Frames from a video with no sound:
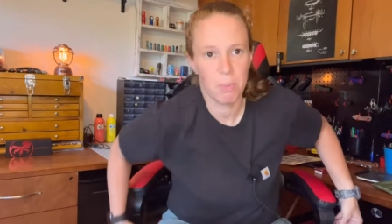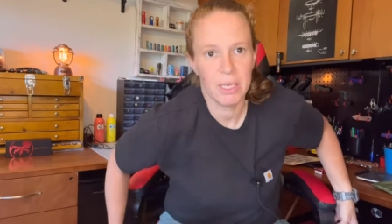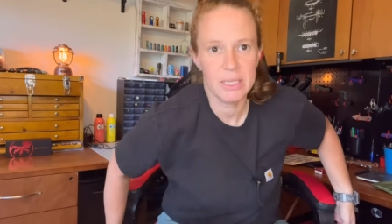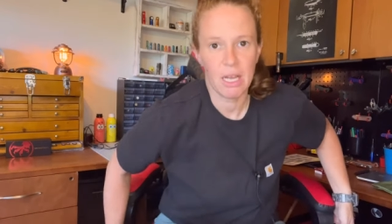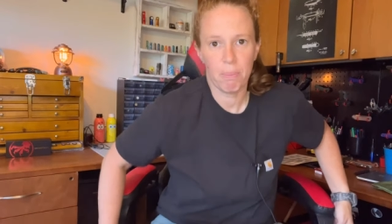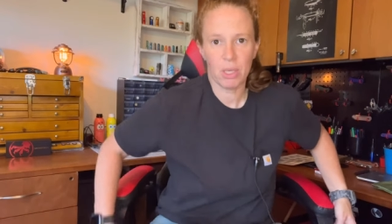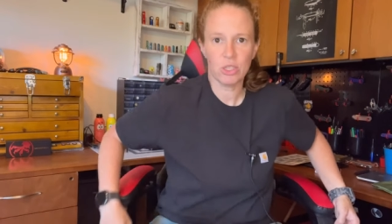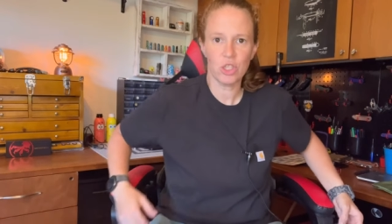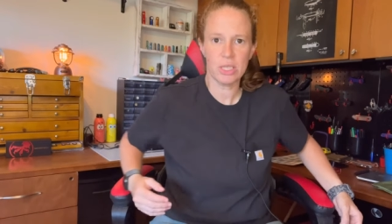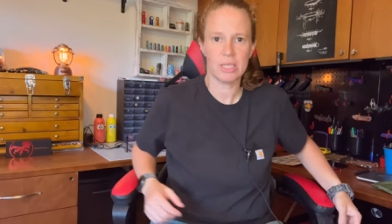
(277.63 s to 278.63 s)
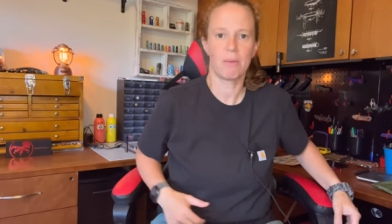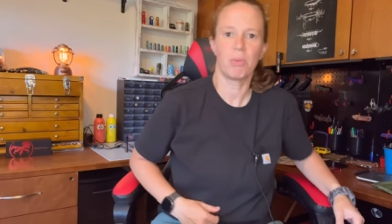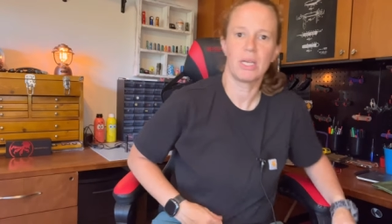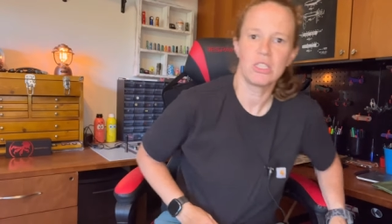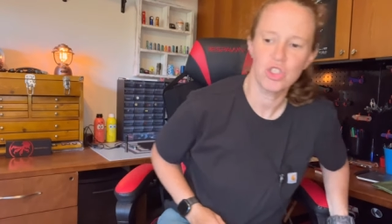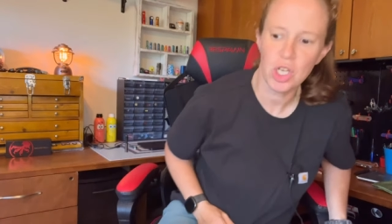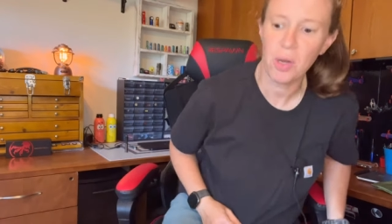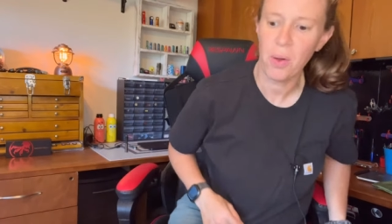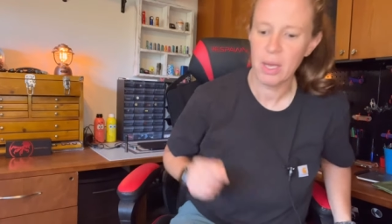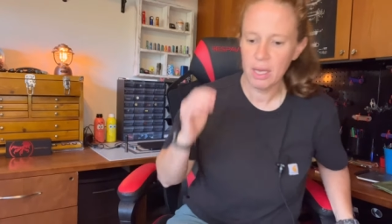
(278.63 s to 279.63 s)
blades I purchased at Blade
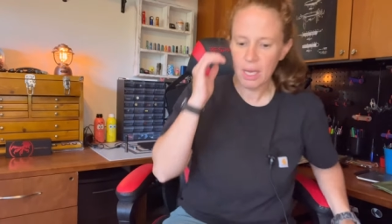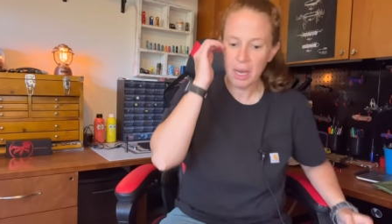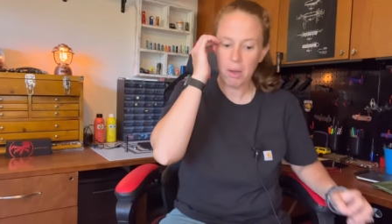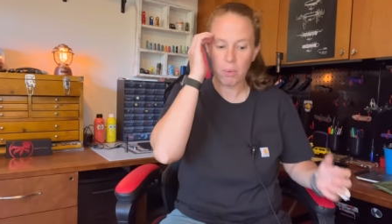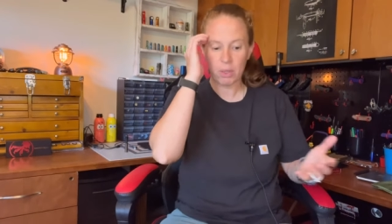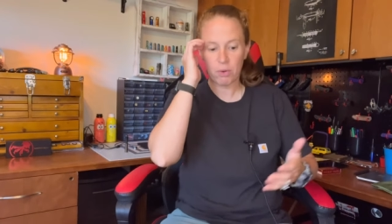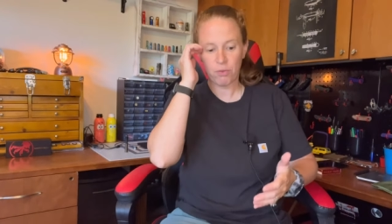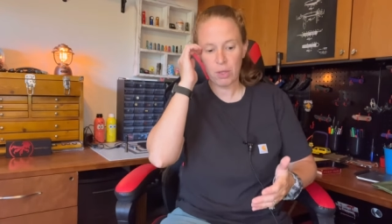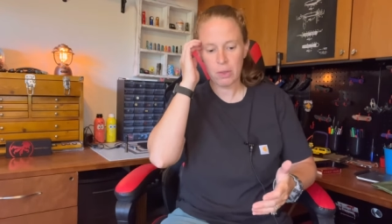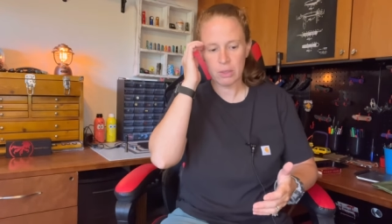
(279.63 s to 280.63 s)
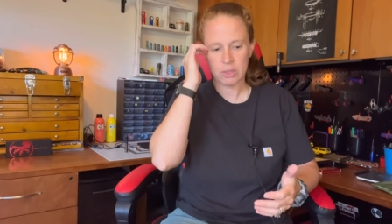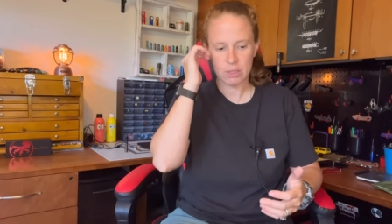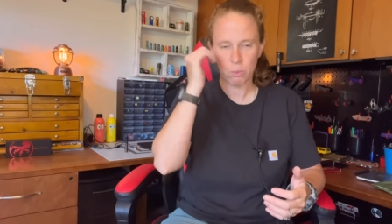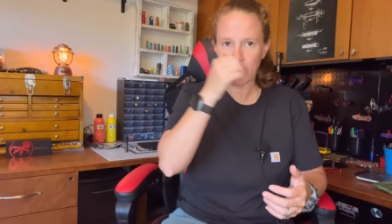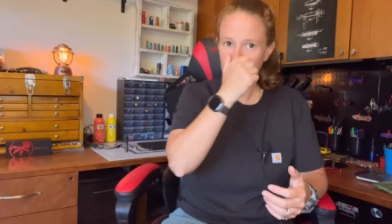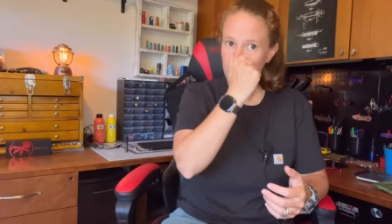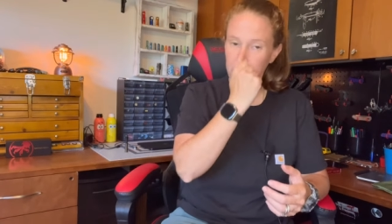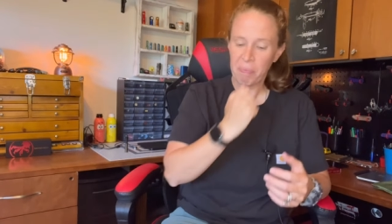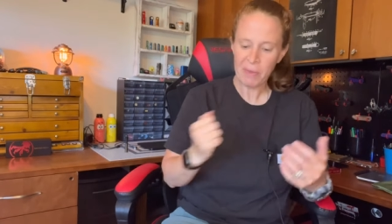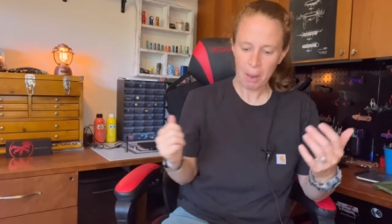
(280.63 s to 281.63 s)
Show and I want to review those as well
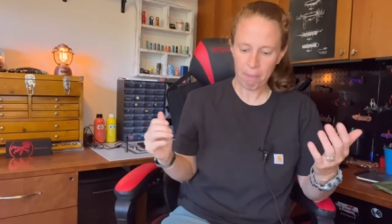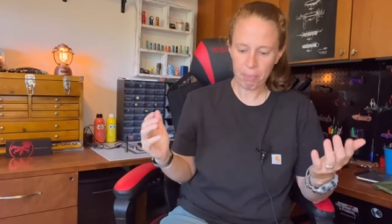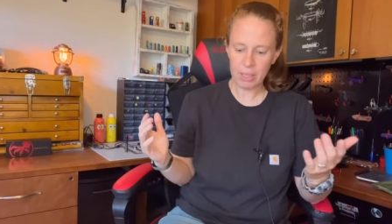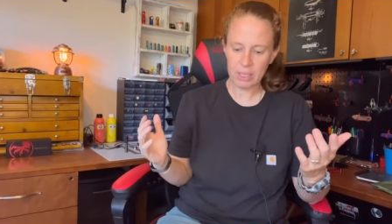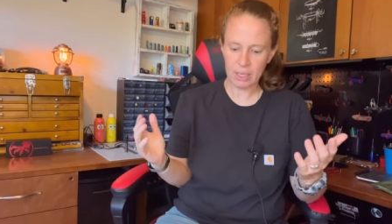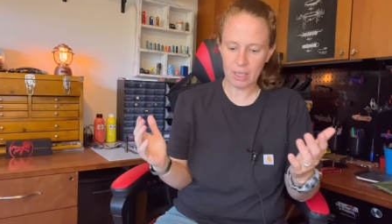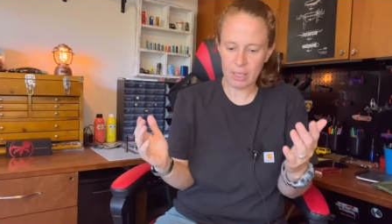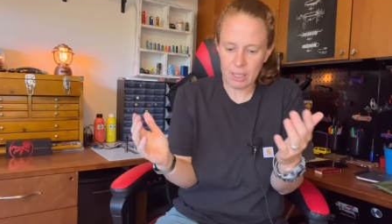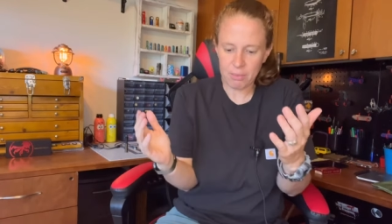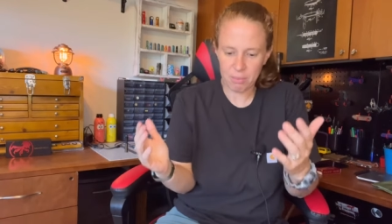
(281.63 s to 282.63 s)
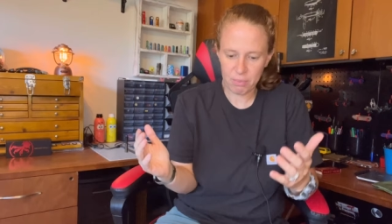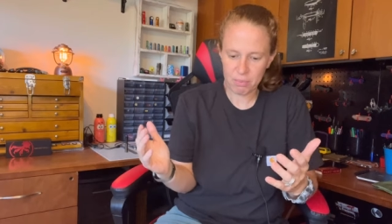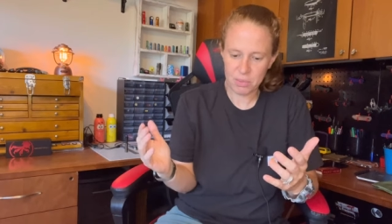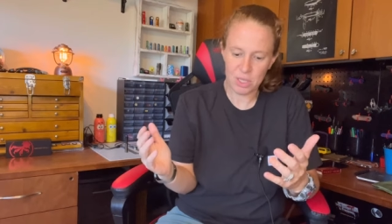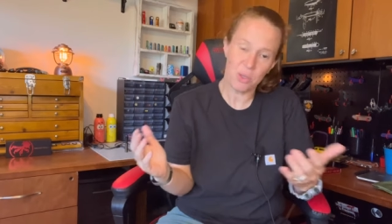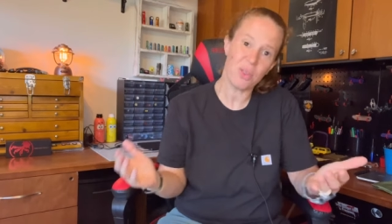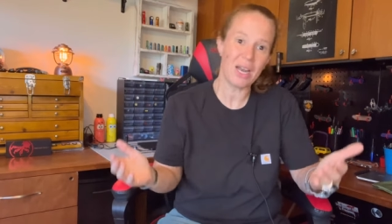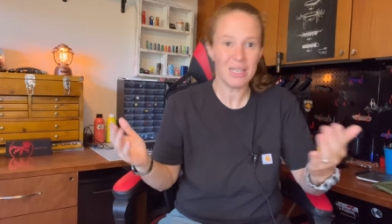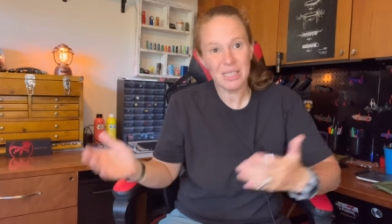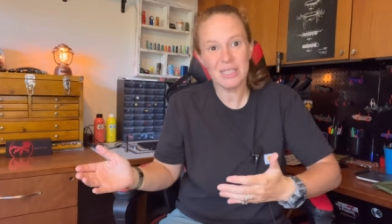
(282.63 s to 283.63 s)
but um, to do that
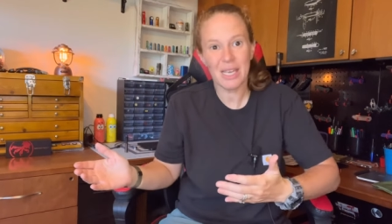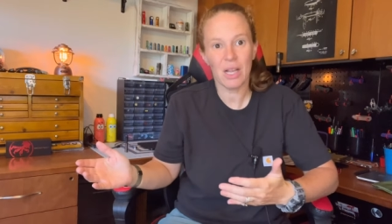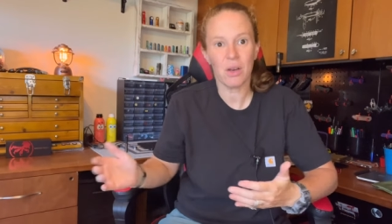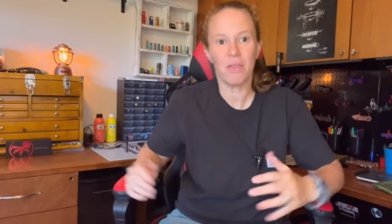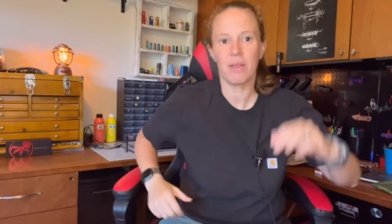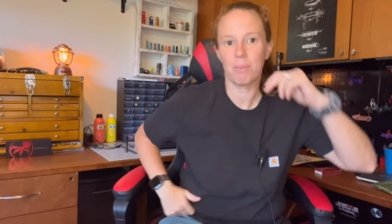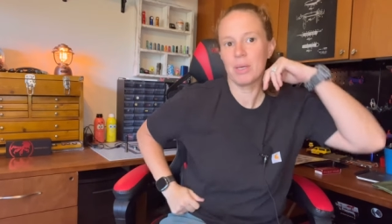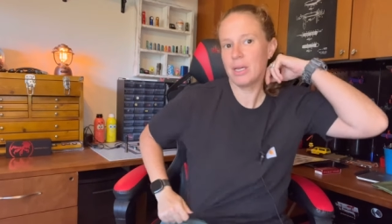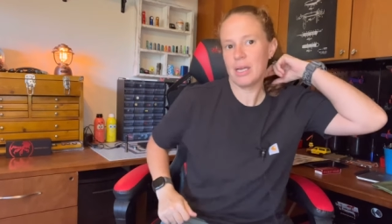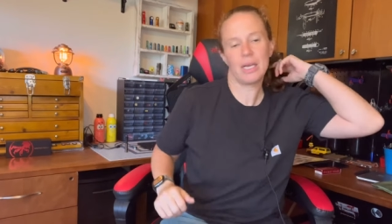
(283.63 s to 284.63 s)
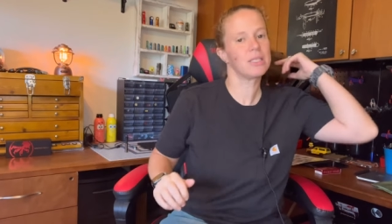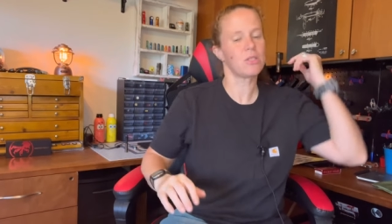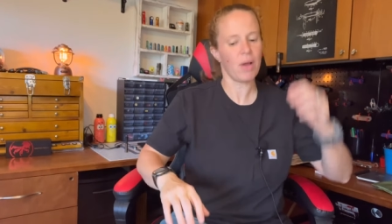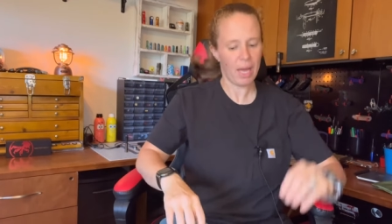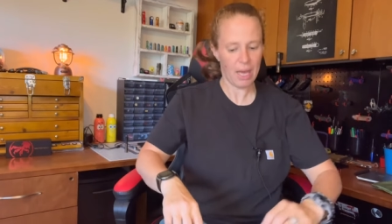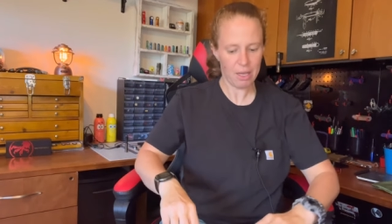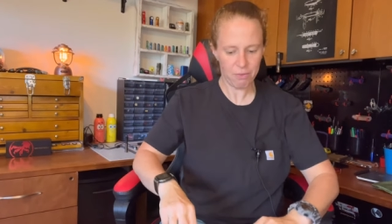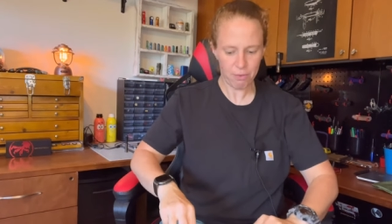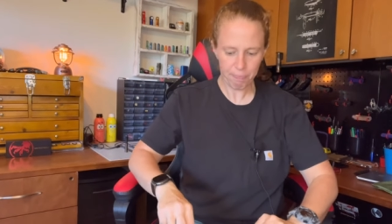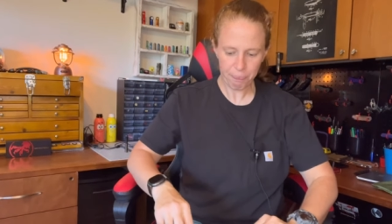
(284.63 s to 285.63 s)
I need to carry them and so I
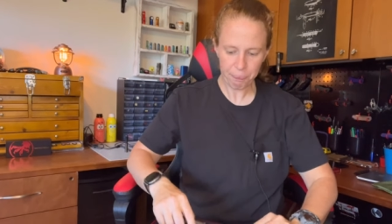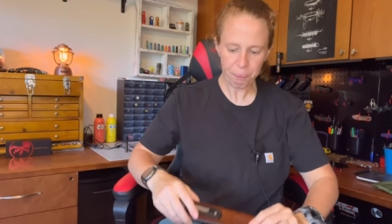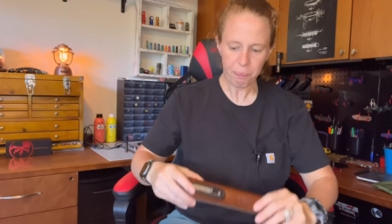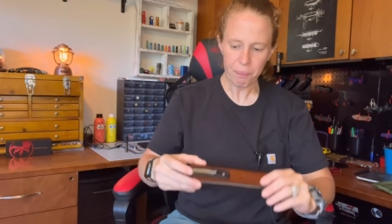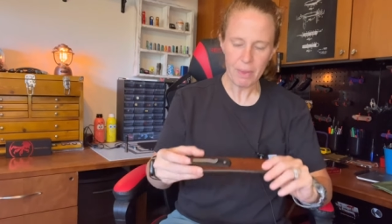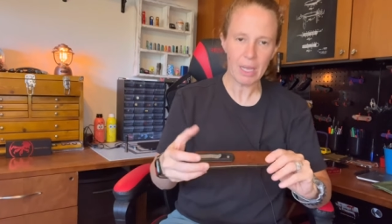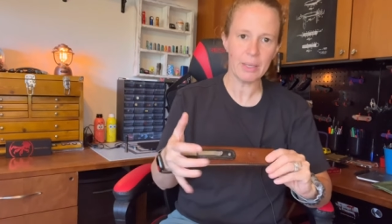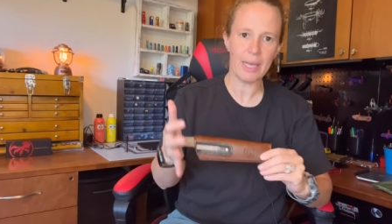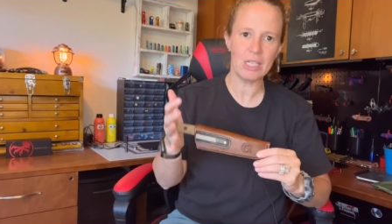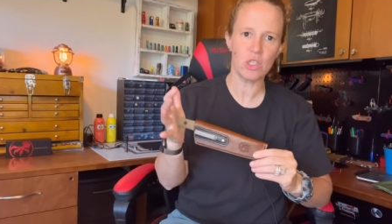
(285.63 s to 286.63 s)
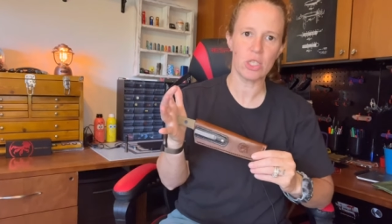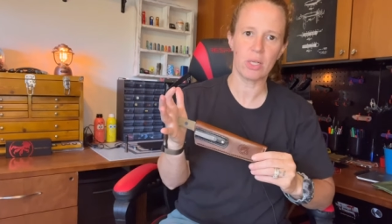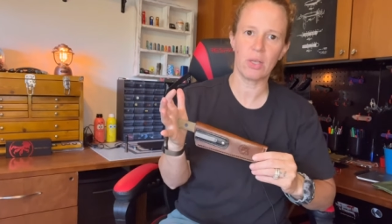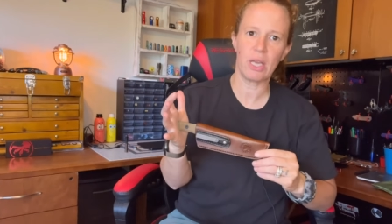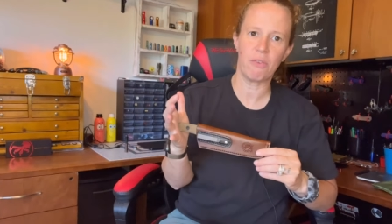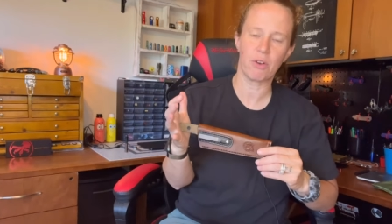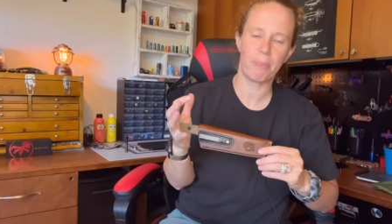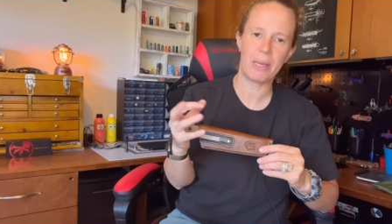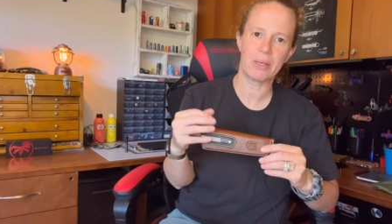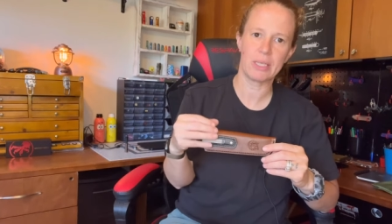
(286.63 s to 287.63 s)
have occasionally for
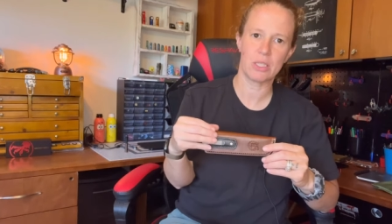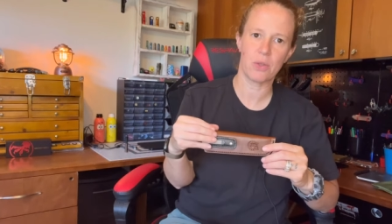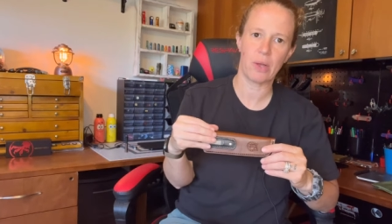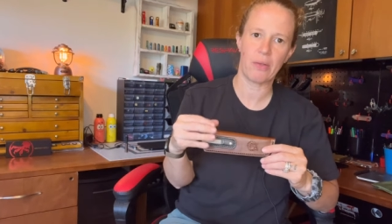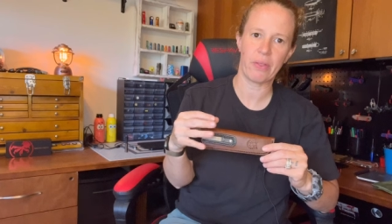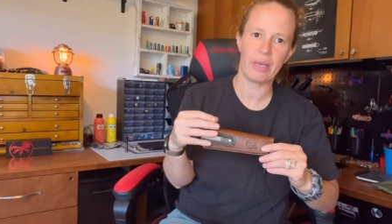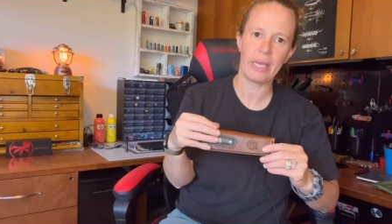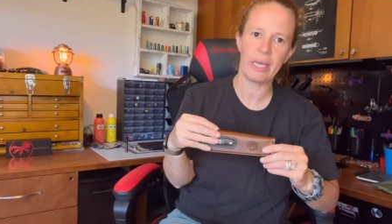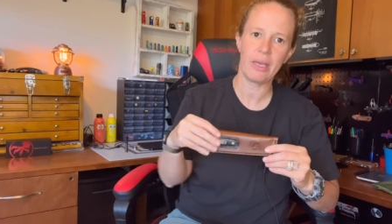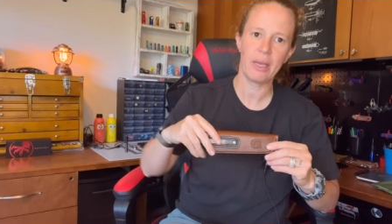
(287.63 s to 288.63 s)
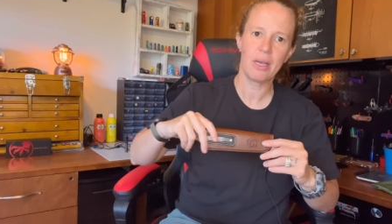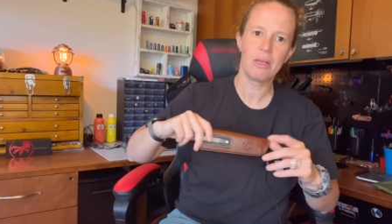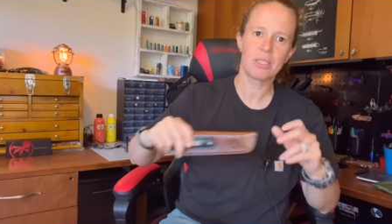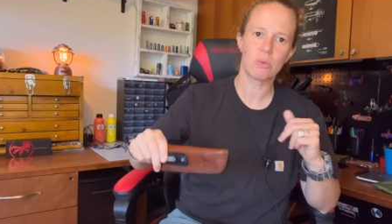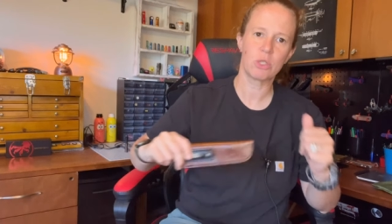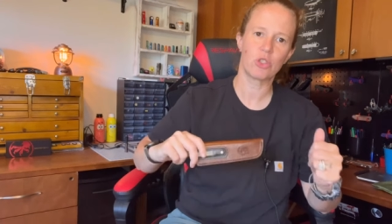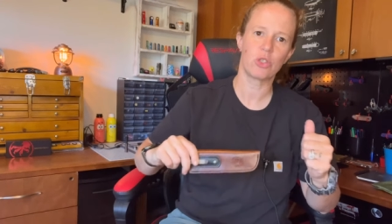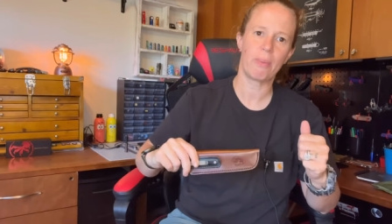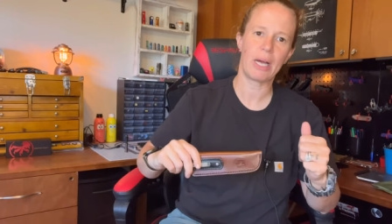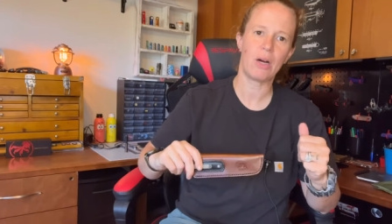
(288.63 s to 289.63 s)
periods throughout the day switched
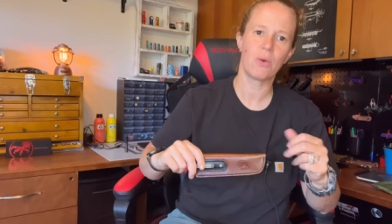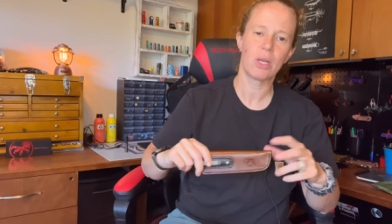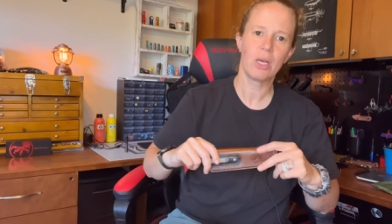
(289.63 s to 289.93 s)
them out